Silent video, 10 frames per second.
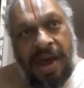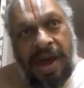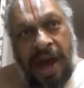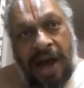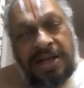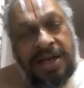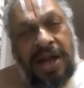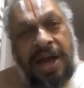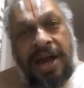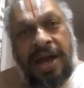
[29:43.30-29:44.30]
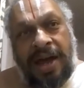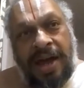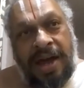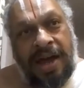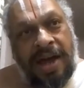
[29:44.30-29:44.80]
Actually,
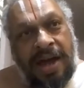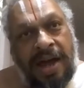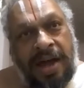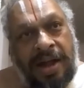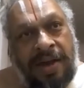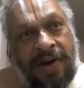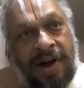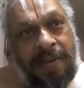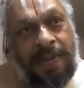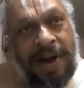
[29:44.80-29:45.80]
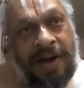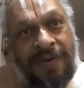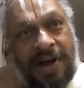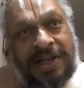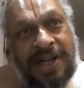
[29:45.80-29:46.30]
the word
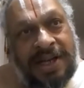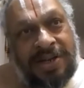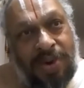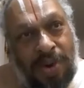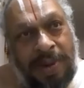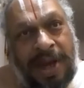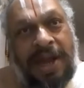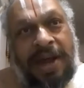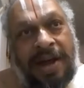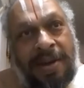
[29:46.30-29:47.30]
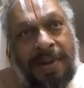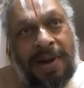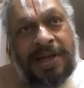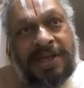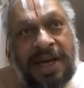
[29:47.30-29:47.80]
breakfast has no meaning
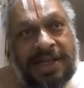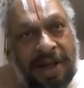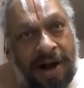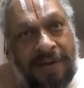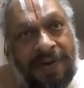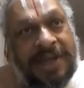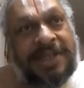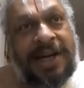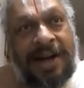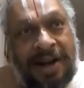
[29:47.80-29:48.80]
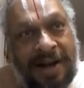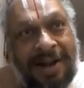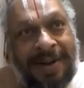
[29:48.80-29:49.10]
because he has not fasted at all.